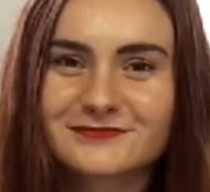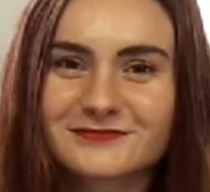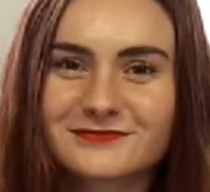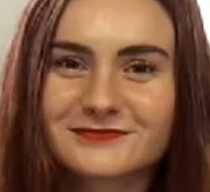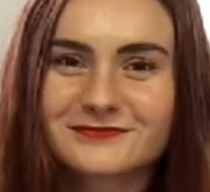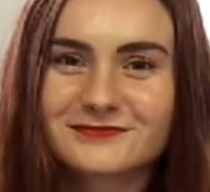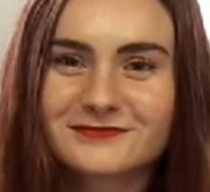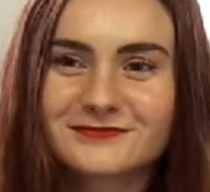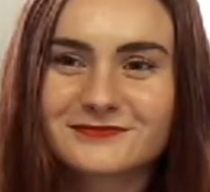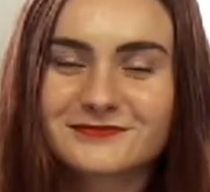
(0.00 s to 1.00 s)

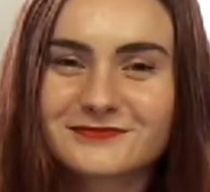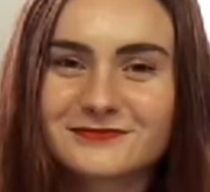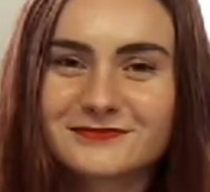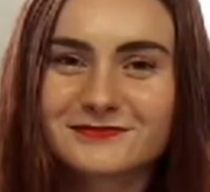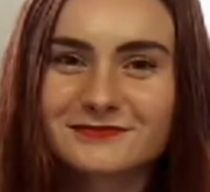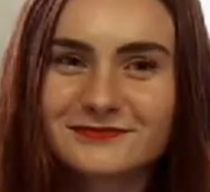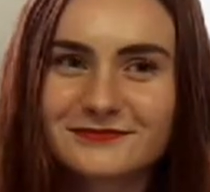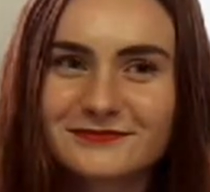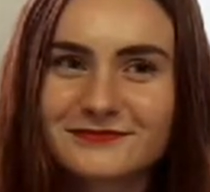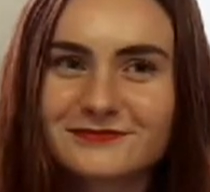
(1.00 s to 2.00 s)

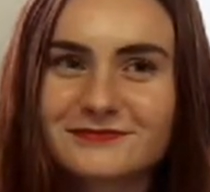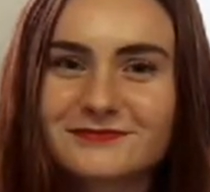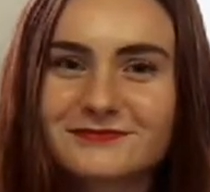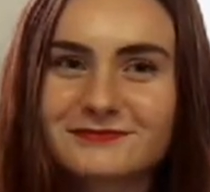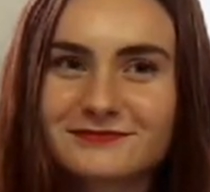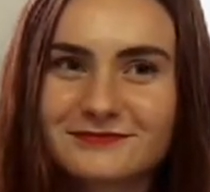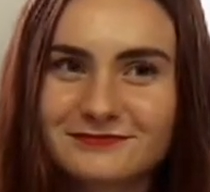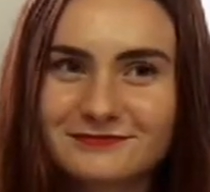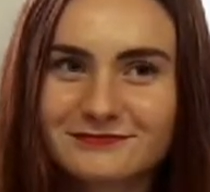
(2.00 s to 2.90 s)
(silent)